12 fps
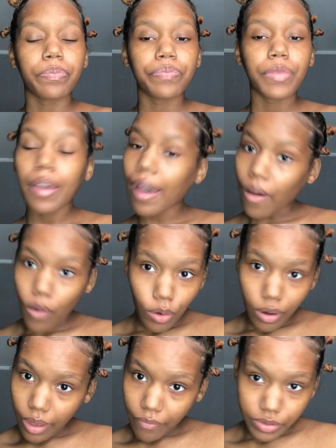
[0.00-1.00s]
He got all the
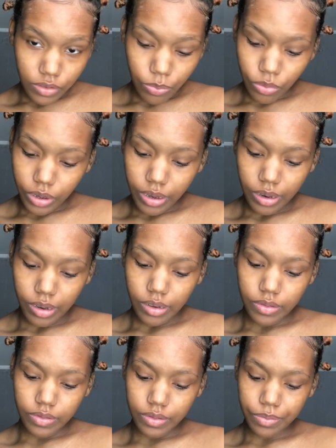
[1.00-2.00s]
love and support he
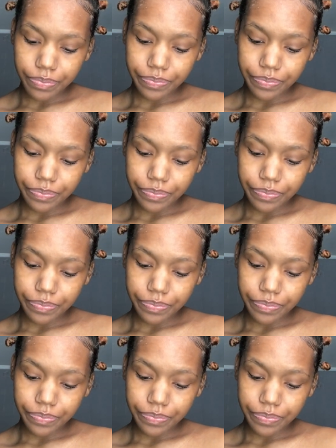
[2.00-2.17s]
needs.